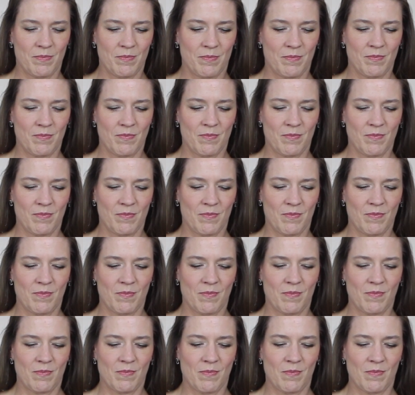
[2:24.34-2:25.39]

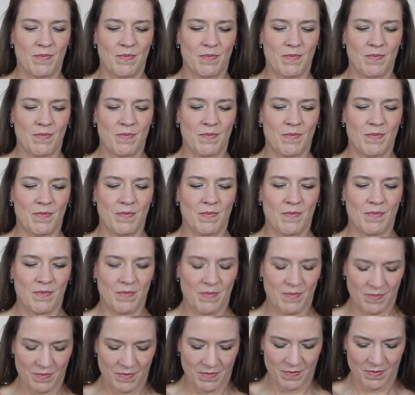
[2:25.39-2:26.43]

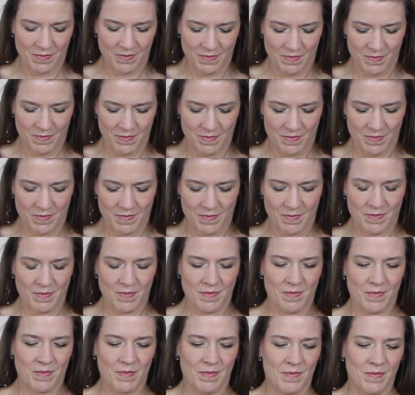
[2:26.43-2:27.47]

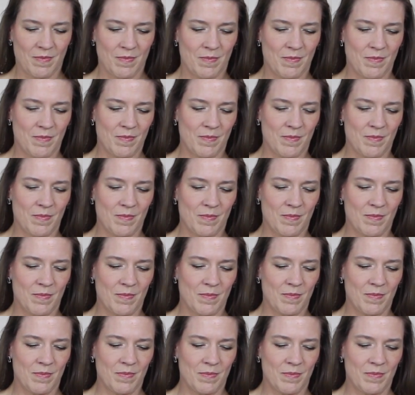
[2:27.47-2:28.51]

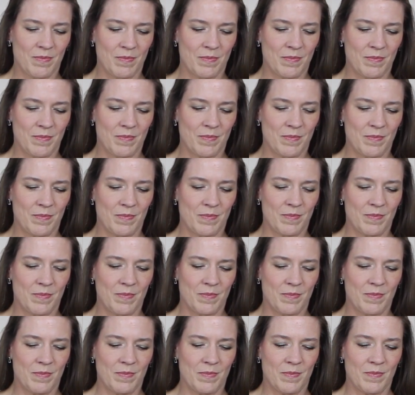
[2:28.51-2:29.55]

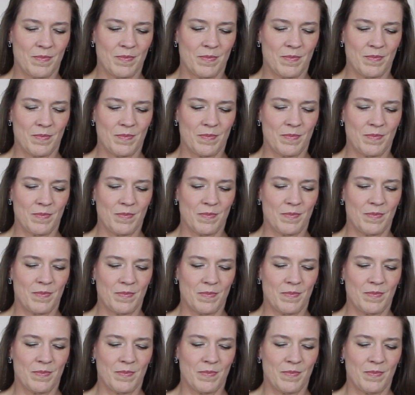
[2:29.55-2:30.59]

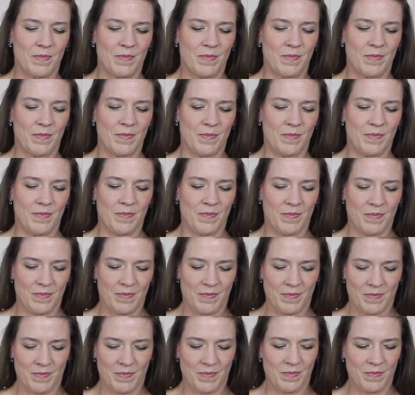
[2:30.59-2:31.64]

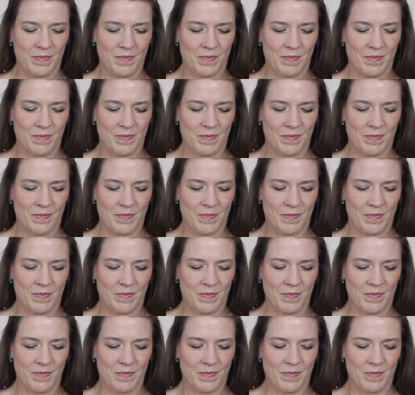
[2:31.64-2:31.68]
(silence)